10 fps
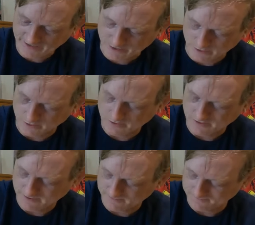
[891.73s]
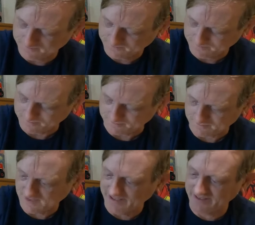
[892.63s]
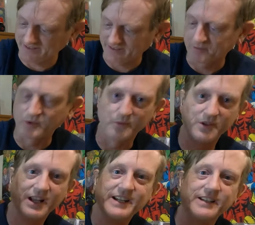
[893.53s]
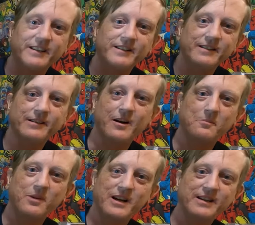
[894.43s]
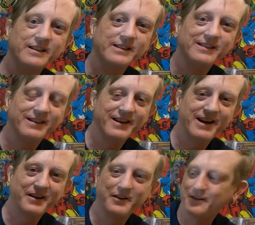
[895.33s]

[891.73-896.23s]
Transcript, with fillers: That's cool. I think someone will like it. Tom Brady, 9